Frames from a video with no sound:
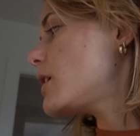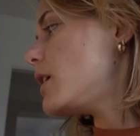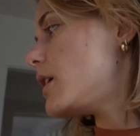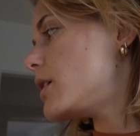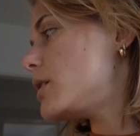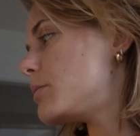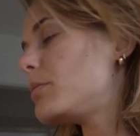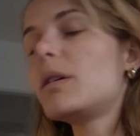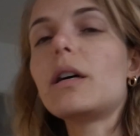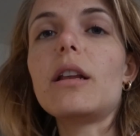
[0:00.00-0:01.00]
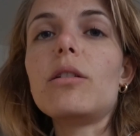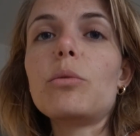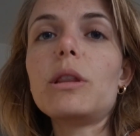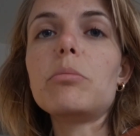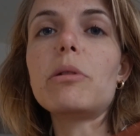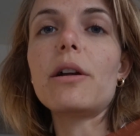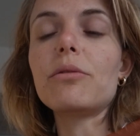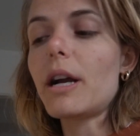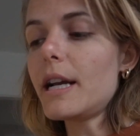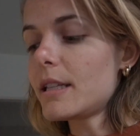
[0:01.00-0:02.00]
along with the
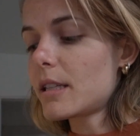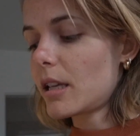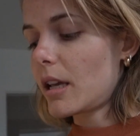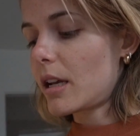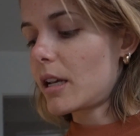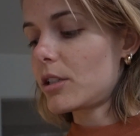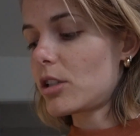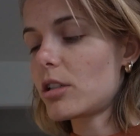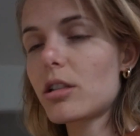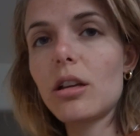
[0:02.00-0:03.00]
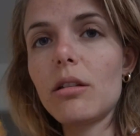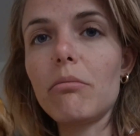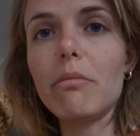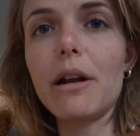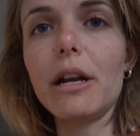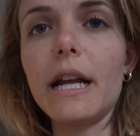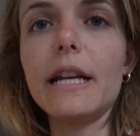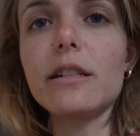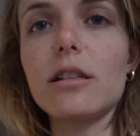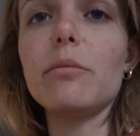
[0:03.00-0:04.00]
brown rice, and I just
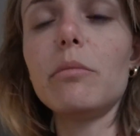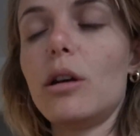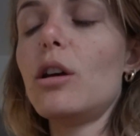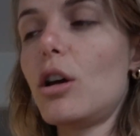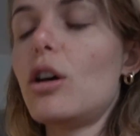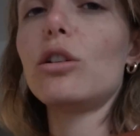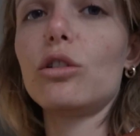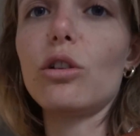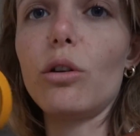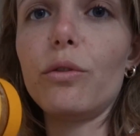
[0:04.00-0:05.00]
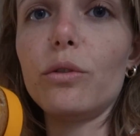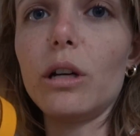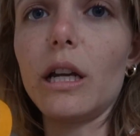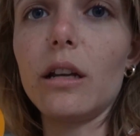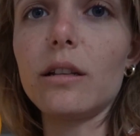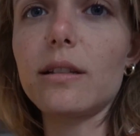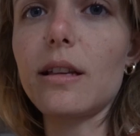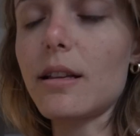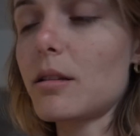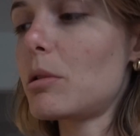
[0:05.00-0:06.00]
marinated some tofu in
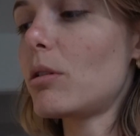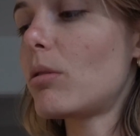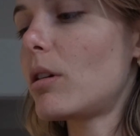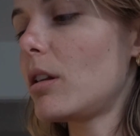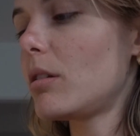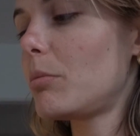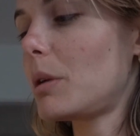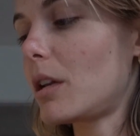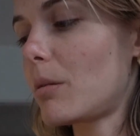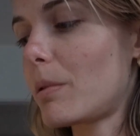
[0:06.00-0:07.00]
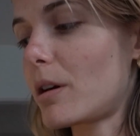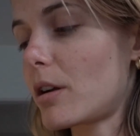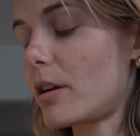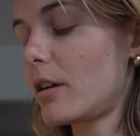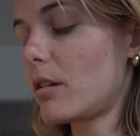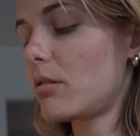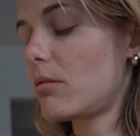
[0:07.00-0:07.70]
sesame oil, peanut butter,